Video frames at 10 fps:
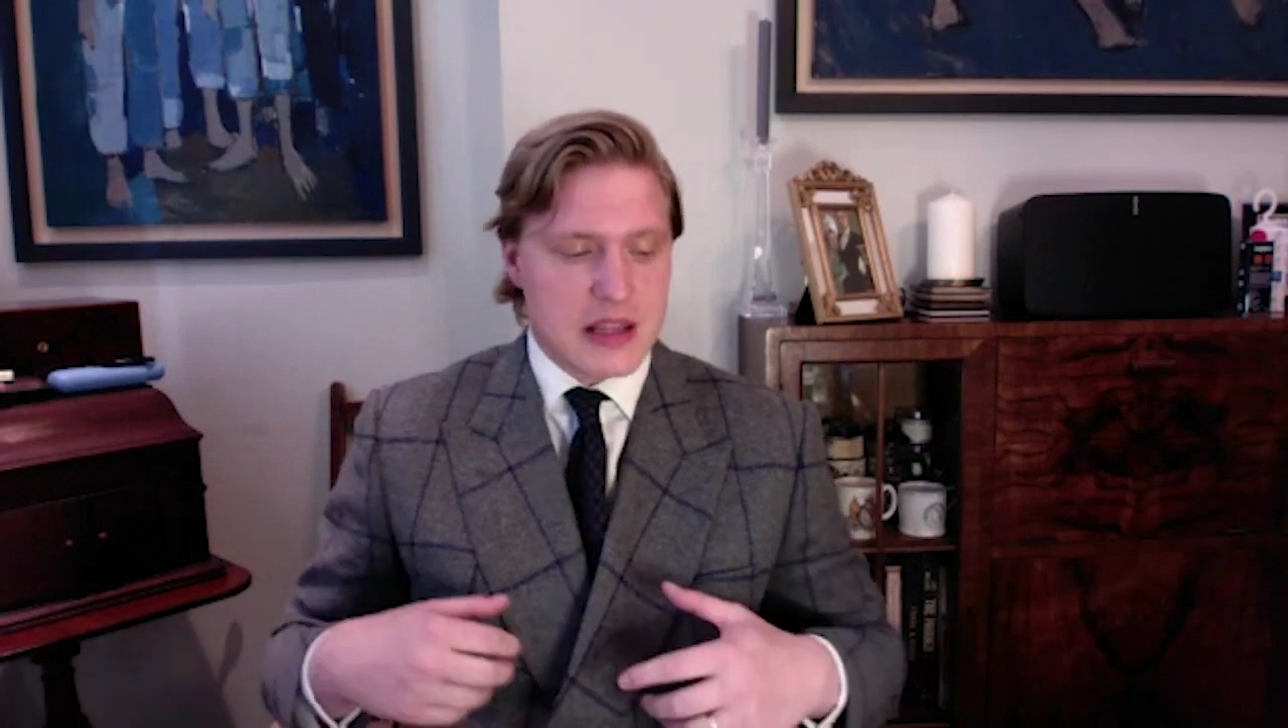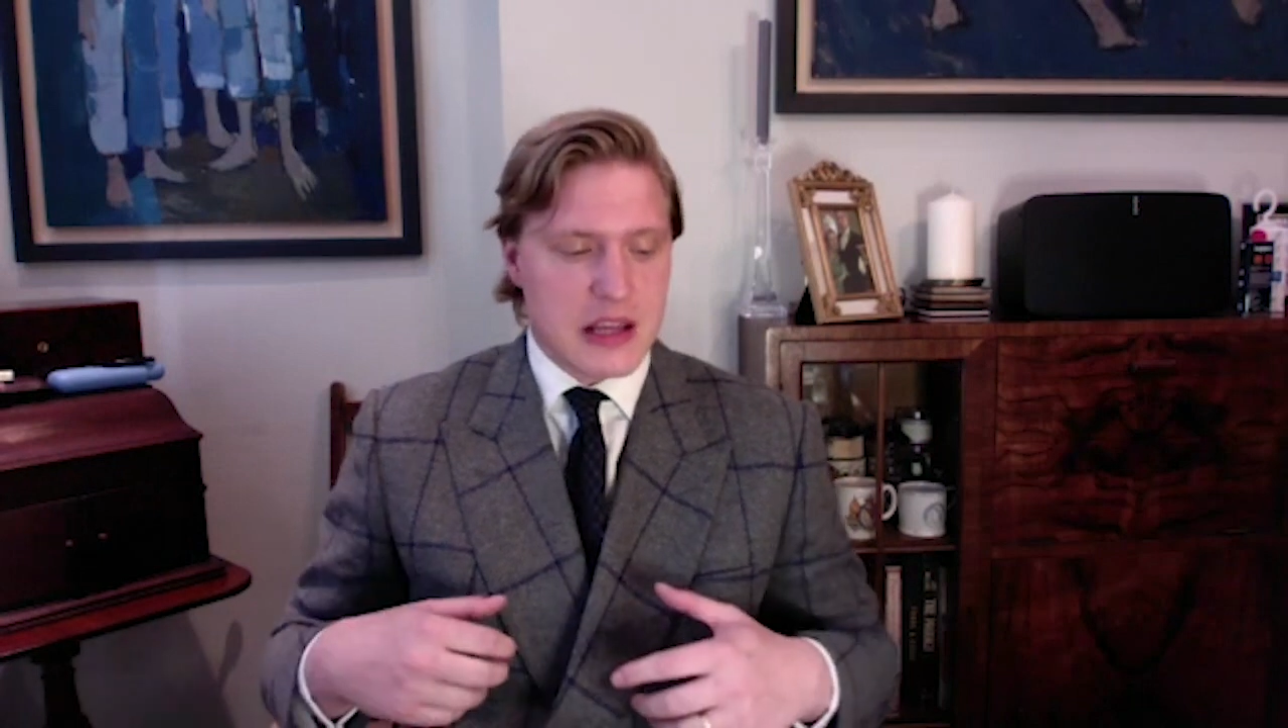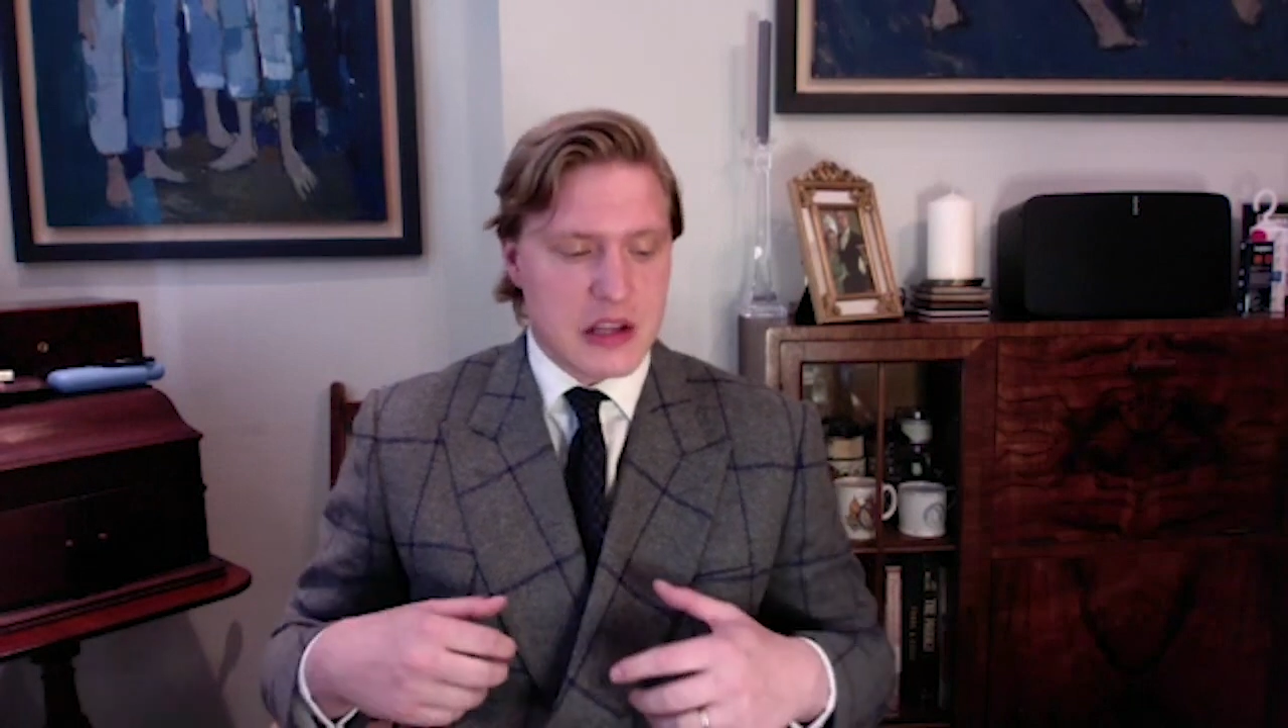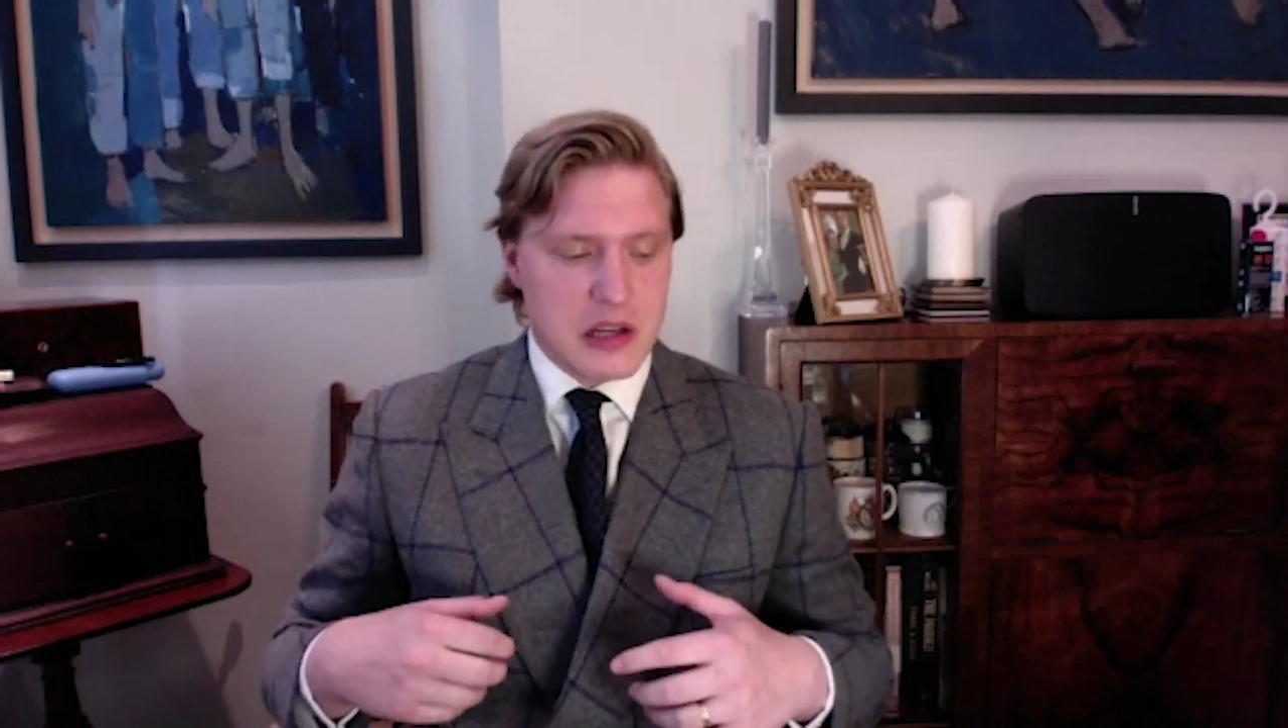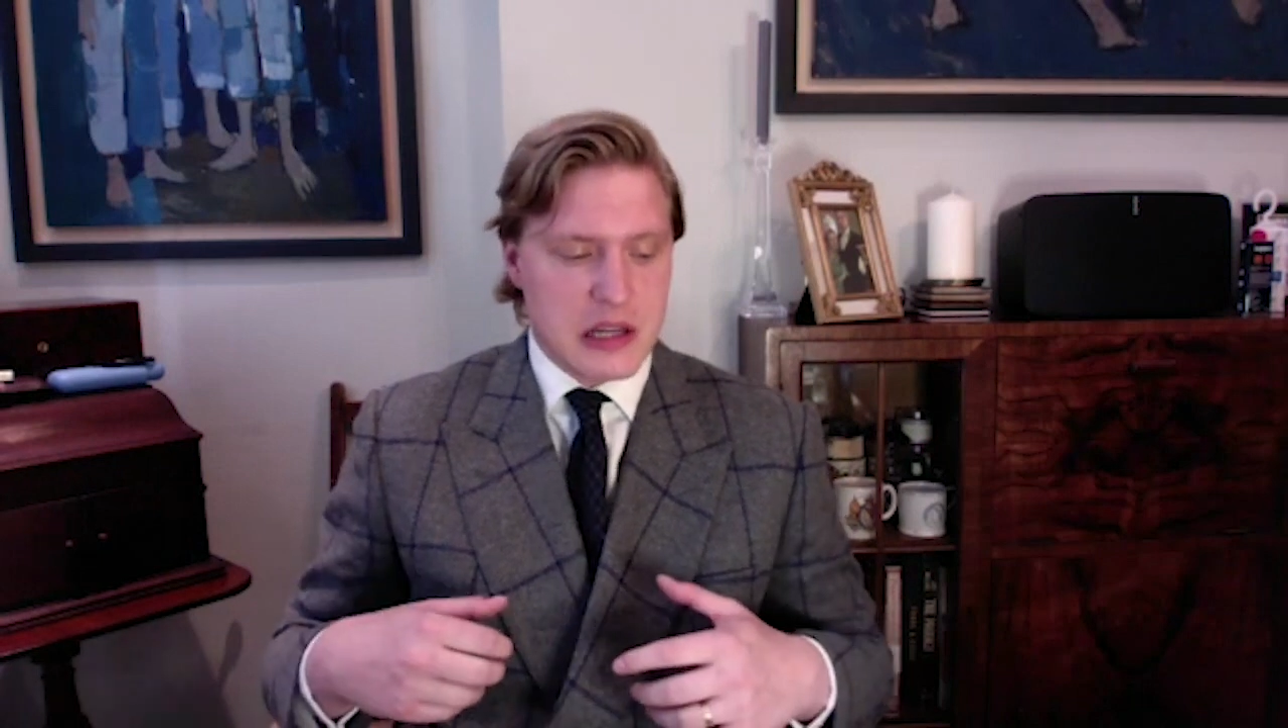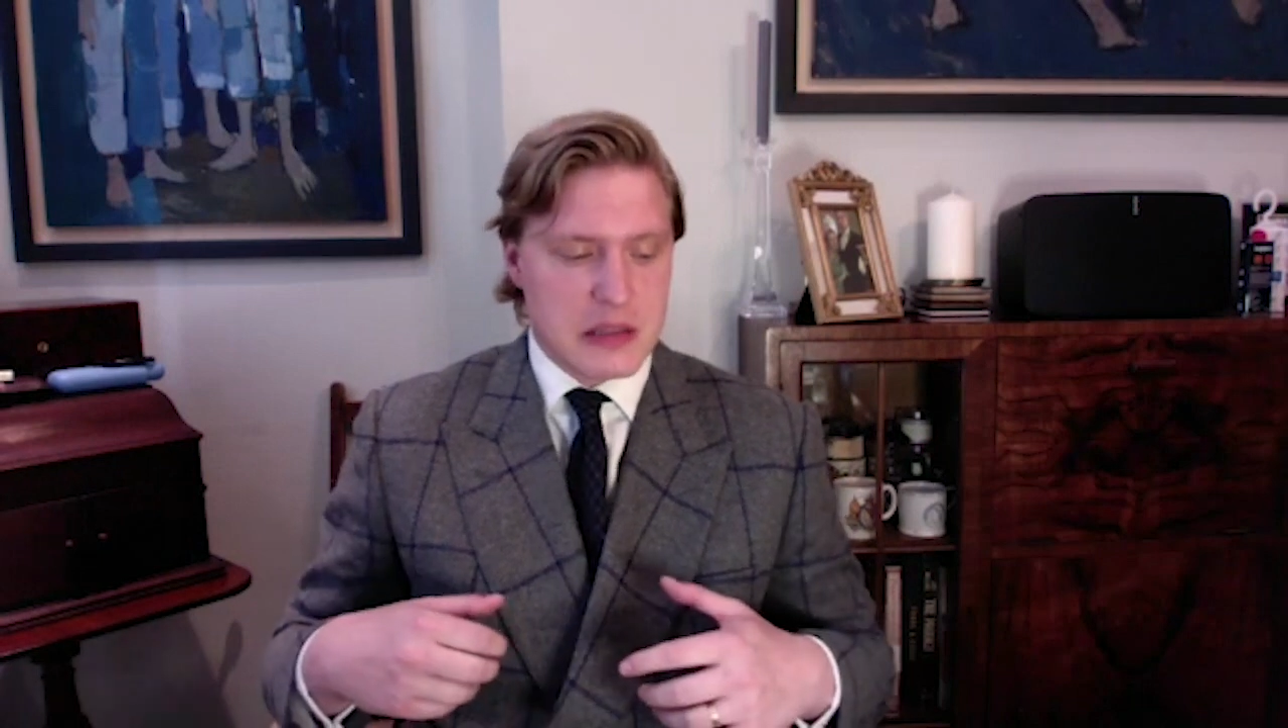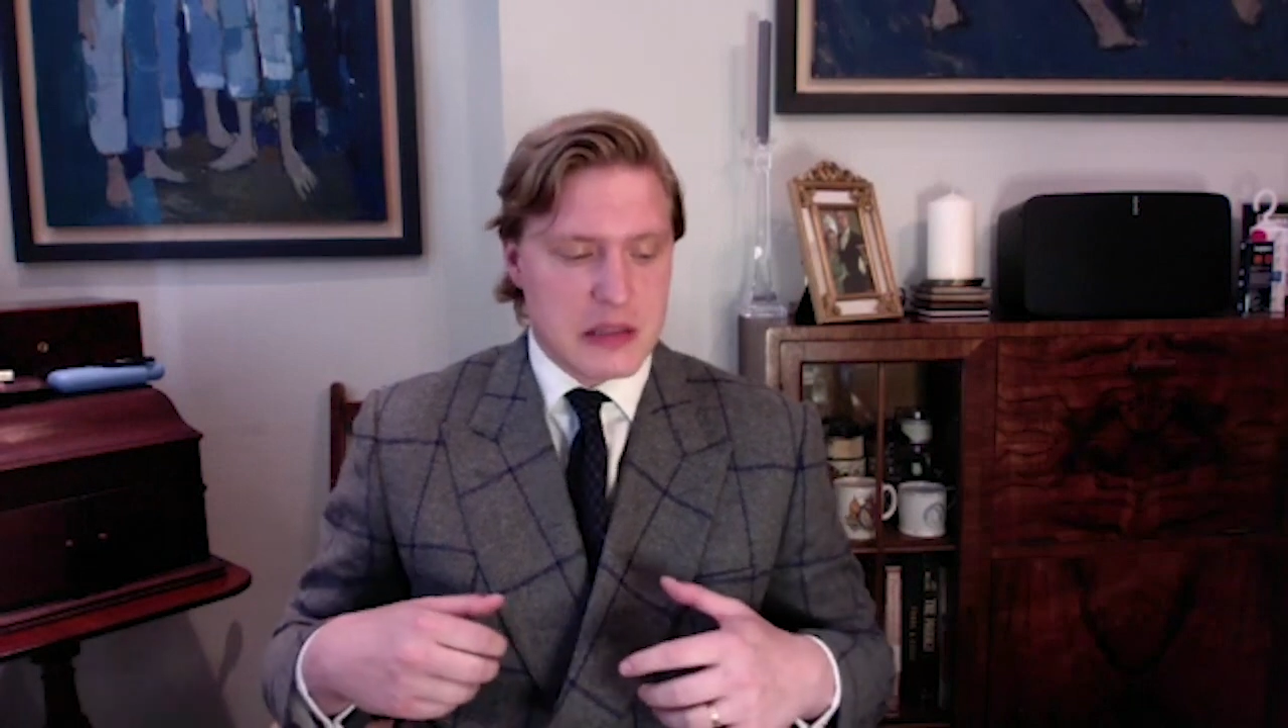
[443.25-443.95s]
they need to